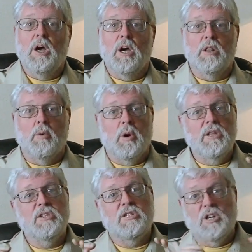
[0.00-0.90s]
are the
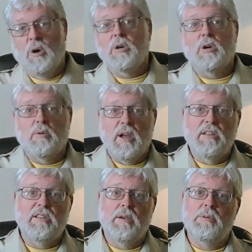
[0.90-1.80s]
ones that don't go to
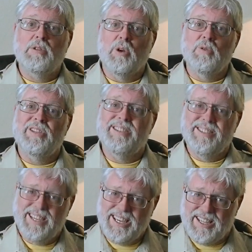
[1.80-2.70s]
roundtable don't
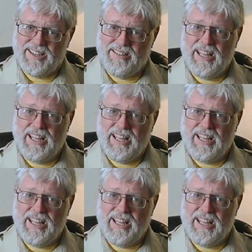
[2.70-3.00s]
succeed.